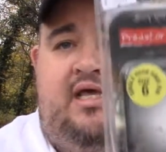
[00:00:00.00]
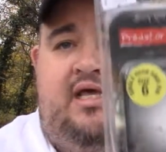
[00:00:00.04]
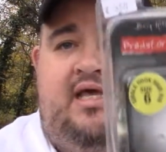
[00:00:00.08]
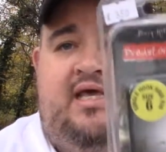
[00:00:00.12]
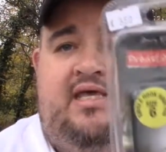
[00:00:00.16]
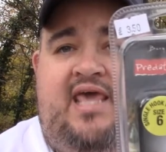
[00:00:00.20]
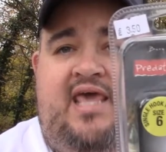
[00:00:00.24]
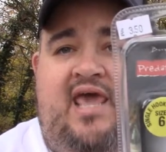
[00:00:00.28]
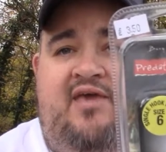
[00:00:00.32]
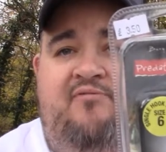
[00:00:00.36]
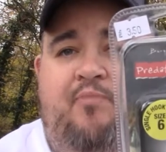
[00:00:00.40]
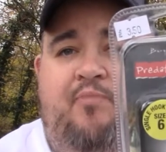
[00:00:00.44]

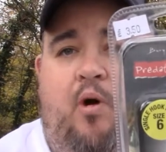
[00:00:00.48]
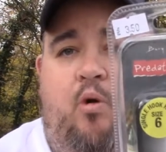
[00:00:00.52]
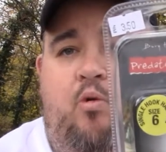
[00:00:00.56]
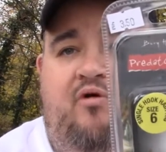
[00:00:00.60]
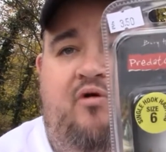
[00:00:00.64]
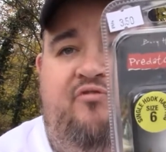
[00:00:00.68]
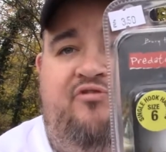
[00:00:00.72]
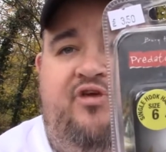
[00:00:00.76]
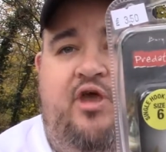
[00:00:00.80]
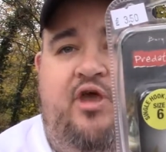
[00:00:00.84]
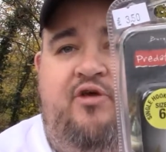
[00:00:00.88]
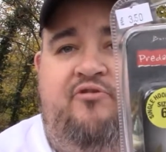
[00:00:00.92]
Keith bought a
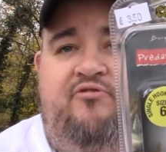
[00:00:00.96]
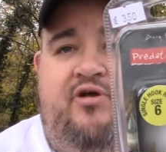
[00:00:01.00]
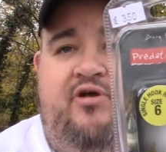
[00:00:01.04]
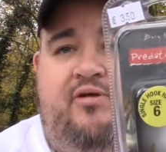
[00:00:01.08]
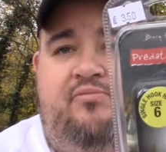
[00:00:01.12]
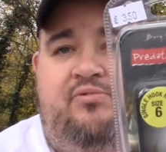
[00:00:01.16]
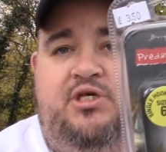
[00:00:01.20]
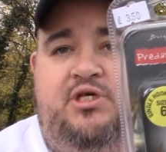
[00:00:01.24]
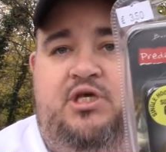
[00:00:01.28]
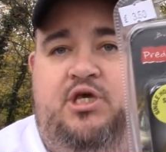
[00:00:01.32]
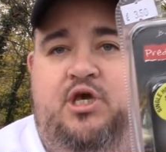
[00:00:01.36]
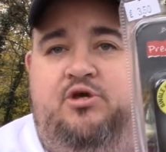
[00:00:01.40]
few for
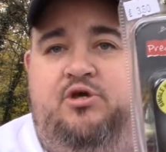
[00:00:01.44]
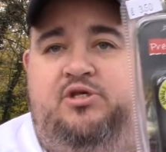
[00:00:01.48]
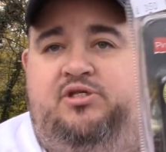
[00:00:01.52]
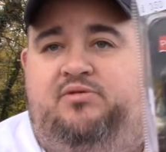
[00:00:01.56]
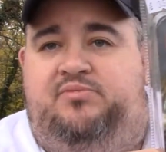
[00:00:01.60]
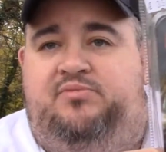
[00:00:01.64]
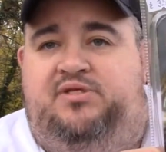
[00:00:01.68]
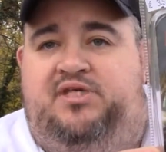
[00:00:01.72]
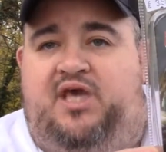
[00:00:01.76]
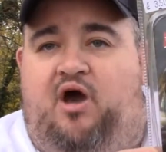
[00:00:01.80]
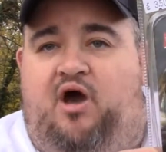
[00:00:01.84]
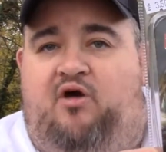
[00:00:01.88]
him to use
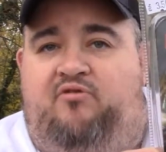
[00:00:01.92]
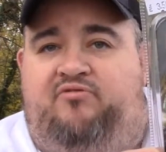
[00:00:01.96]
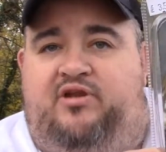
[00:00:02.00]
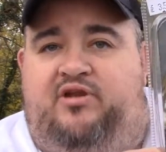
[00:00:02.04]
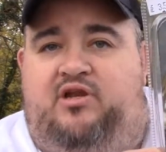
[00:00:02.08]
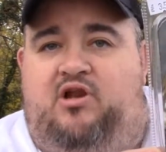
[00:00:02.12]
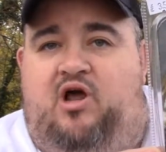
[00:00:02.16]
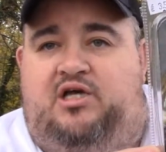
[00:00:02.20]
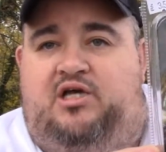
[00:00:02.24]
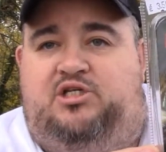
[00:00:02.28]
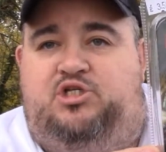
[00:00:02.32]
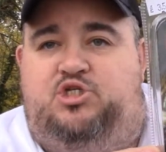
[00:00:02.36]
himself, and he
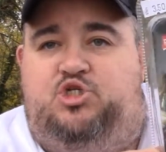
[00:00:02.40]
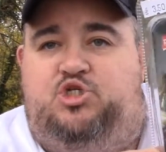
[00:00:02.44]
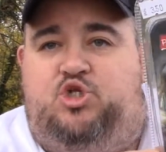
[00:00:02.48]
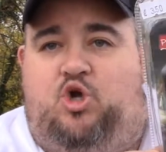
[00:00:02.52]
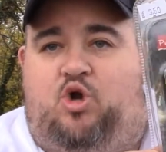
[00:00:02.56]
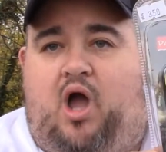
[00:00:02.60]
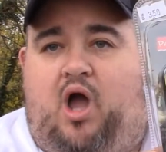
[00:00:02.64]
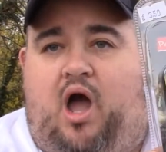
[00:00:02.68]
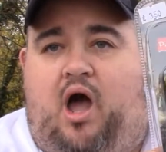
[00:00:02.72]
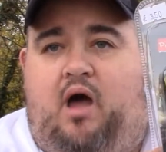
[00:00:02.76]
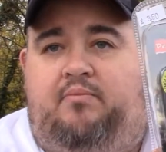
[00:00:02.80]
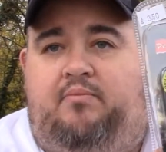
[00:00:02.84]
likes to
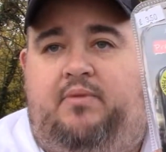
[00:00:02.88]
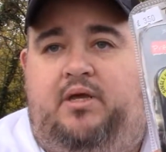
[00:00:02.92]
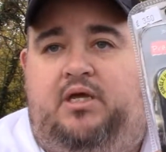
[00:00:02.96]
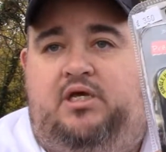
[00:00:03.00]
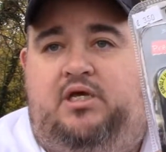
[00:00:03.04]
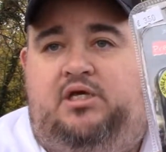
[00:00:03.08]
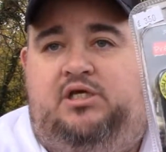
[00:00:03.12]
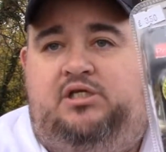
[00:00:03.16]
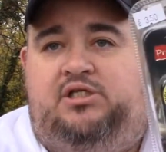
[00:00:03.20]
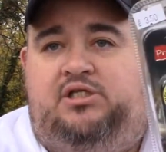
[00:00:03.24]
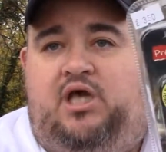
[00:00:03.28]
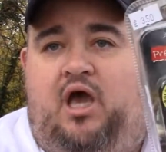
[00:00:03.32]
stock up.
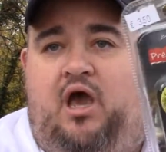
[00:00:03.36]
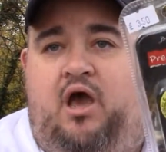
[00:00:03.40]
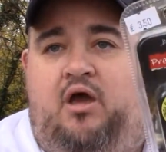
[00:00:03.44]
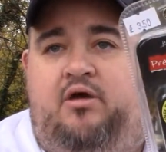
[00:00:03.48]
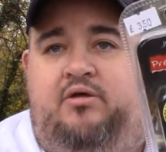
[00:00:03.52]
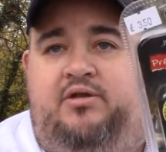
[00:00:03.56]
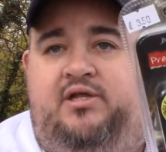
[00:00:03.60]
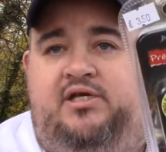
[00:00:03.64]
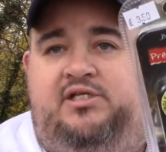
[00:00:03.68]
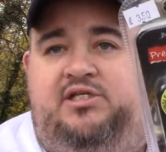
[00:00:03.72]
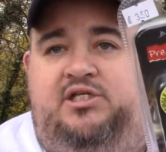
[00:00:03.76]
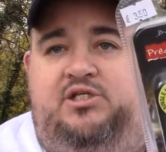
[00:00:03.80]
So
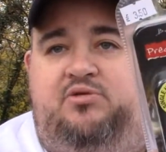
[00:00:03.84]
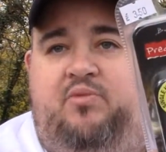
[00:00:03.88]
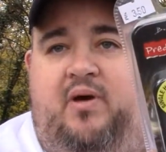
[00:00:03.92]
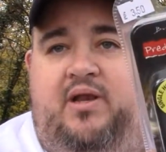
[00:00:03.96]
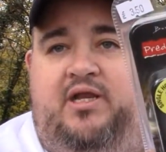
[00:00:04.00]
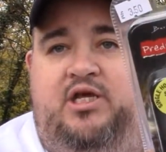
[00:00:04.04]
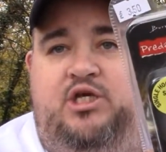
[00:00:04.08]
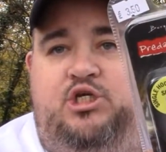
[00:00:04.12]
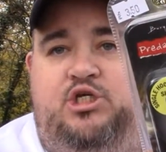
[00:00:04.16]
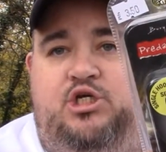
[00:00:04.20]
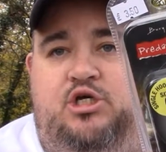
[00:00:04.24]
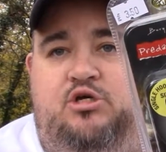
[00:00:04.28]
this is the one
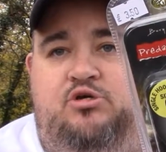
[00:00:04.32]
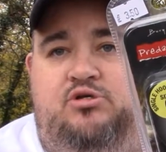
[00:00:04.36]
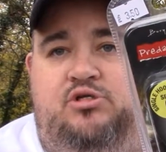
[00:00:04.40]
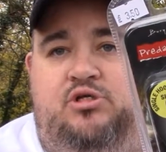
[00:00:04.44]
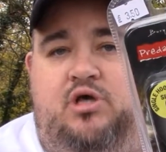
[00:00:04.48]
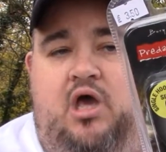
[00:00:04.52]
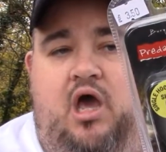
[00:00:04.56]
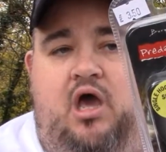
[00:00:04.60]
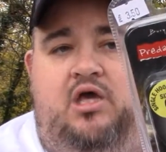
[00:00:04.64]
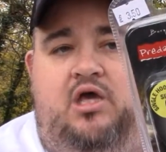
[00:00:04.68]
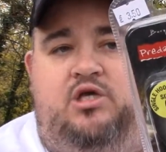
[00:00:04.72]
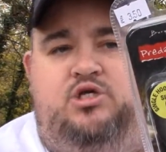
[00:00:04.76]
he's
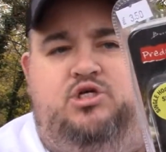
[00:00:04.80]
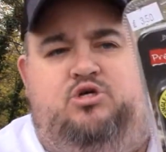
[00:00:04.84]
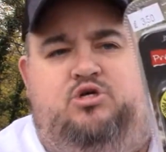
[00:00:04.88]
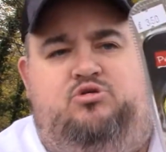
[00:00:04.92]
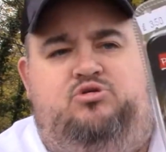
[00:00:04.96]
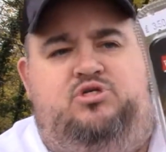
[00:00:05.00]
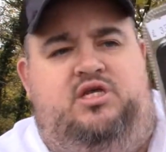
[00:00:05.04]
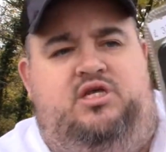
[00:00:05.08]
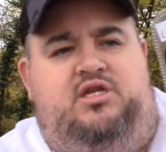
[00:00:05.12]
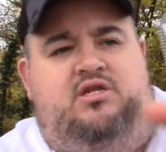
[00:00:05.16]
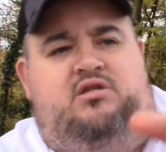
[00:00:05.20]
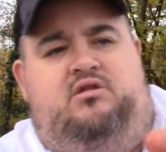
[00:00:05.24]

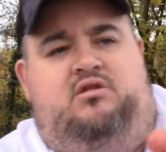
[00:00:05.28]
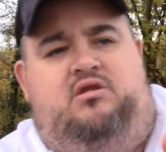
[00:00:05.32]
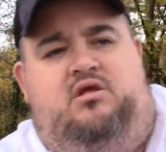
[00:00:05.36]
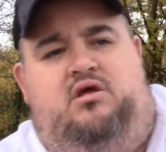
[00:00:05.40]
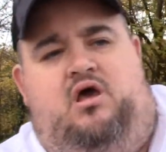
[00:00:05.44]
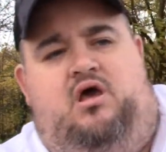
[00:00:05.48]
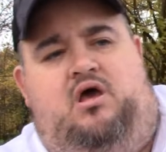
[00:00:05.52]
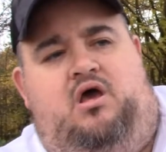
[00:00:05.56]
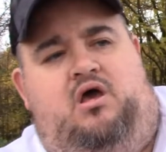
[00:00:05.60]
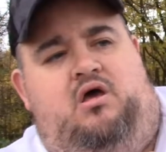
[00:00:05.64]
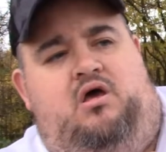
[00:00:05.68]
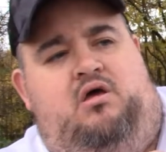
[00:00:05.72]
using,
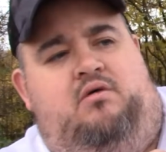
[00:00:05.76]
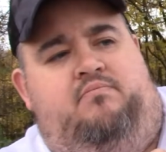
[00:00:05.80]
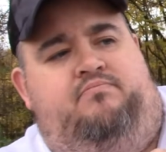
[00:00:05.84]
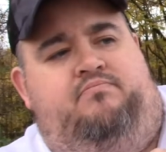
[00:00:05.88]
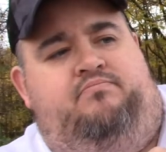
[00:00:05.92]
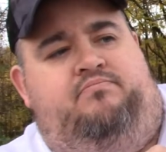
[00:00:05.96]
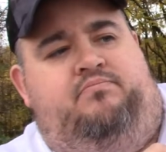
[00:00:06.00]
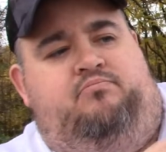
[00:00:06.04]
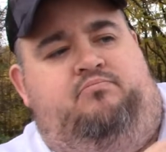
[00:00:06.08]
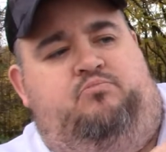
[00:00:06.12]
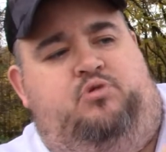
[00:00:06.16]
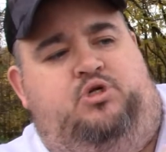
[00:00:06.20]

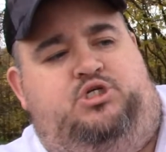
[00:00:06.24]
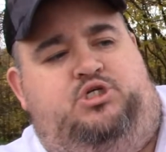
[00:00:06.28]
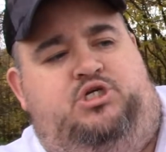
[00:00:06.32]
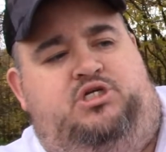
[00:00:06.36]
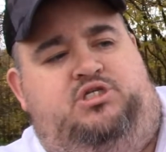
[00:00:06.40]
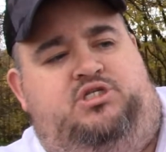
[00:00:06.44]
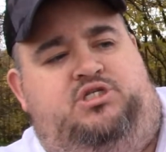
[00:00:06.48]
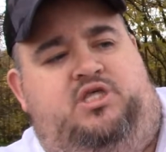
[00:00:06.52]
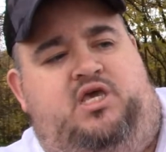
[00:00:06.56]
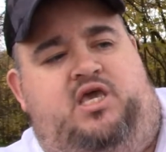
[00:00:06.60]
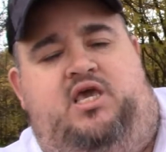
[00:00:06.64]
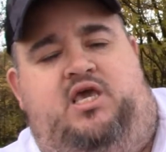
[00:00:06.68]
which
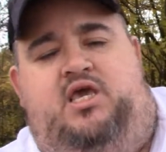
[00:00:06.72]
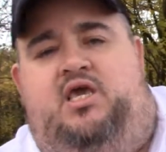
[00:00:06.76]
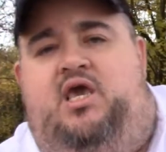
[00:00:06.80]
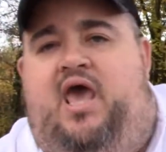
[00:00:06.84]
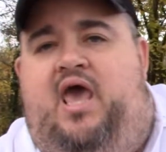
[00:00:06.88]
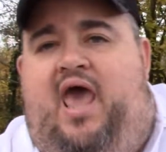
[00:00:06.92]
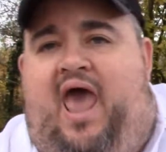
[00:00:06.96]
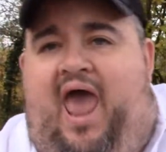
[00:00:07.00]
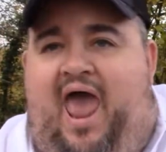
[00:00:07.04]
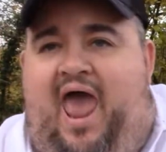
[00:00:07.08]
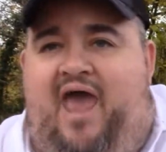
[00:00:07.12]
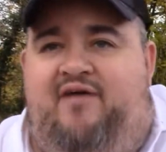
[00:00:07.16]
is the
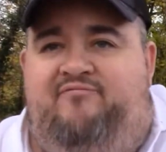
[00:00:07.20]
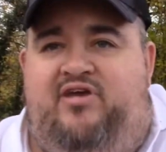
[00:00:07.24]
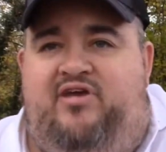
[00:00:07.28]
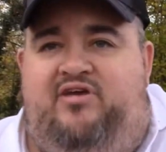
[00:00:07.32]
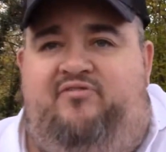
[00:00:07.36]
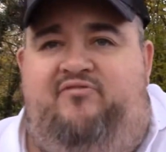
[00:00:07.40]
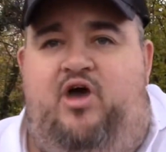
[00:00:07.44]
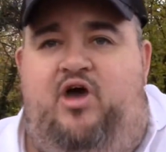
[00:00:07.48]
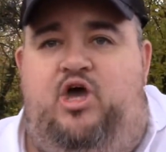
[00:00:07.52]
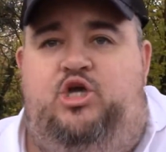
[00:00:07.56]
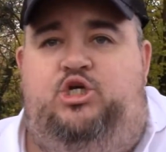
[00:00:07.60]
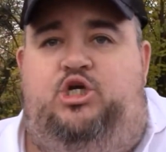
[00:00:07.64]
hair rig
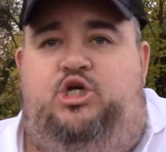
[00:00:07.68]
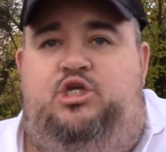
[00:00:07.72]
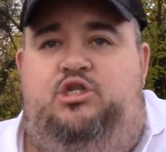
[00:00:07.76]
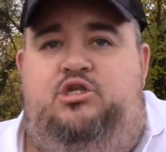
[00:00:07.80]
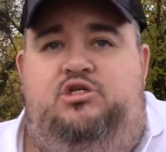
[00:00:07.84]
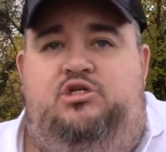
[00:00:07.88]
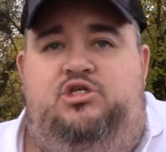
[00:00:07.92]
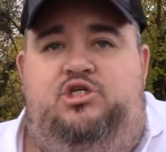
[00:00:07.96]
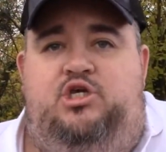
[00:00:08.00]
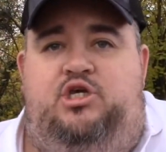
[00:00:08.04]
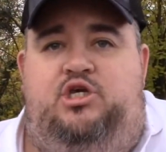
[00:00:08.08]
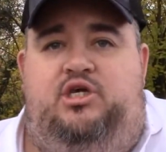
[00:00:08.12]

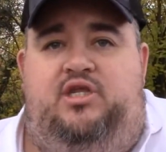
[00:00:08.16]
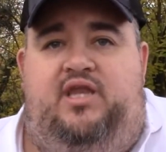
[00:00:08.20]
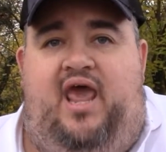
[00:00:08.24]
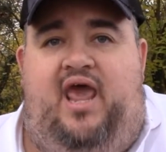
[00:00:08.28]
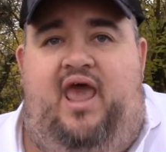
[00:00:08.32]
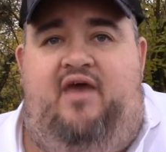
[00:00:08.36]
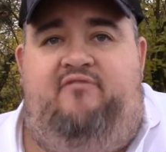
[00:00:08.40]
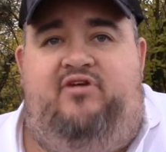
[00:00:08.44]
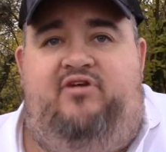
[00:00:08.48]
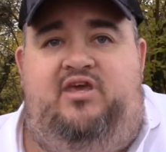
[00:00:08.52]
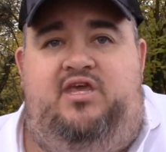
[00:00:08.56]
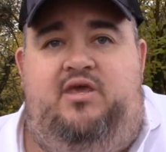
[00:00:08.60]
version. So you can
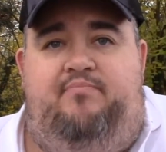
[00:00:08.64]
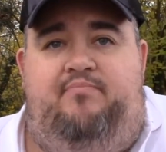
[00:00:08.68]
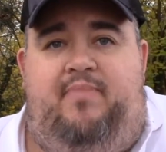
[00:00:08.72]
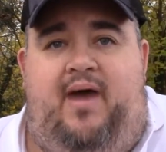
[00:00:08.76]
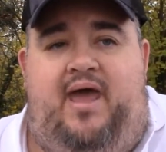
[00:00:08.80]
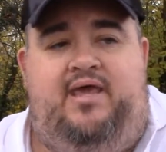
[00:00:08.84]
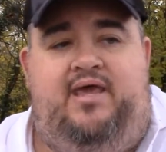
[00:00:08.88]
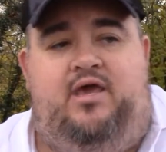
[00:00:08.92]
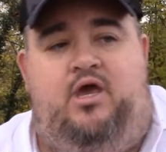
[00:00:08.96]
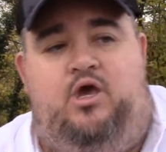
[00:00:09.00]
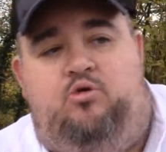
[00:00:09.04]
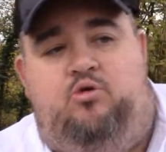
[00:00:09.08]
hair rig your
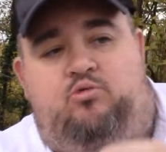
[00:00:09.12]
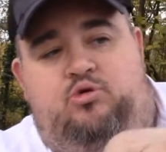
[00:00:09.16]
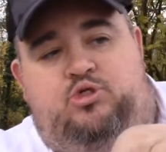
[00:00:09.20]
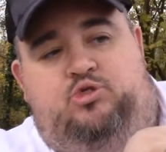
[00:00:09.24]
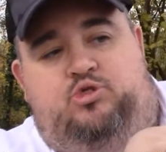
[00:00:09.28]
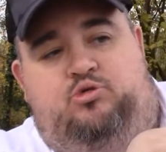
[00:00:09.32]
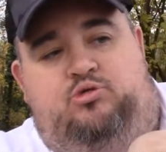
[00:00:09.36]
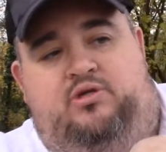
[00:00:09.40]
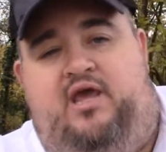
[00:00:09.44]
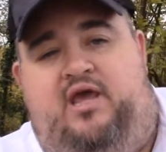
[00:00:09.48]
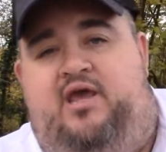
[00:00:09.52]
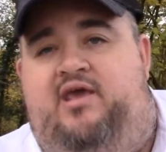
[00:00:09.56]
bait, which
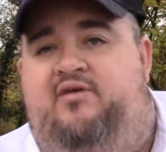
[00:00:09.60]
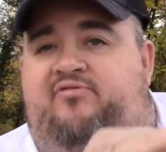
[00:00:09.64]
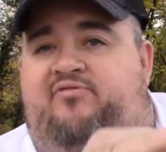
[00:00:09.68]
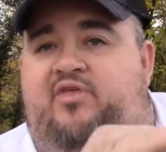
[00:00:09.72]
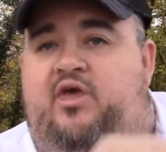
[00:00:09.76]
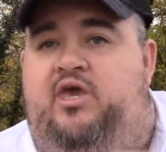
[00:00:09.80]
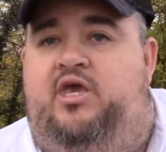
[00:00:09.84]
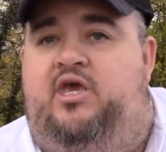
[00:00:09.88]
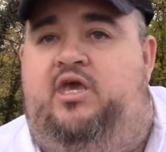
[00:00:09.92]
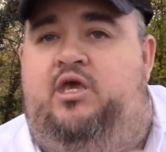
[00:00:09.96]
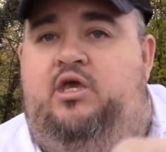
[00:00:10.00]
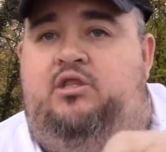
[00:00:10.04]
will leave
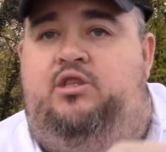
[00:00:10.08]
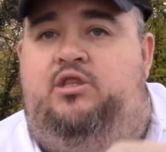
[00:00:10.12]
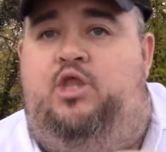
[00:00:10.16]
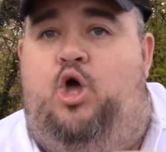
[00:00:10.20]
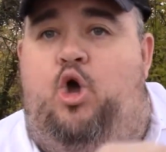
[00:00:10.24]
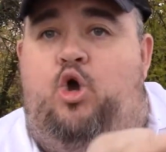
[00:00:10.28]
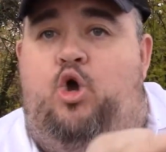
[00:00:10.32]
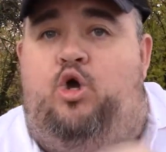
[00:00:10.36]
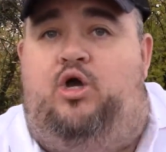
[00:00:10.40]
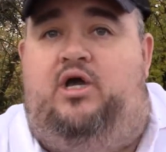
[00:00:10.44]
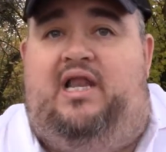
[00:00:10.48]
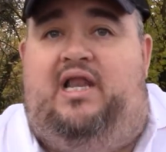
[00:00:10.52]
the
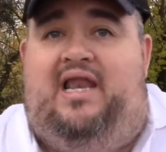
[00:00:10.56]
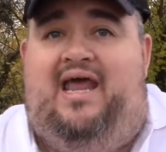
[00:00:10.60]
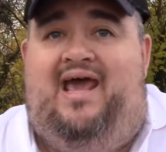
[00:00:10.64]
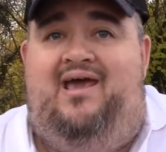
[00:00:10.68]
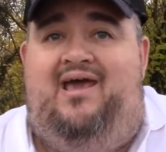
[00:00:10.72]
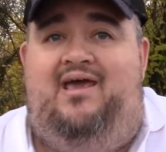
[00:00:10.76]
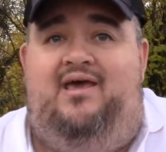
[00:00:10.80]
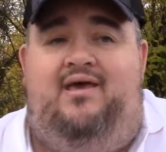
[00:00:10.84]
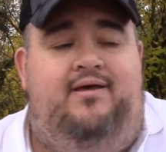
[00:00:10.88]
hook clear,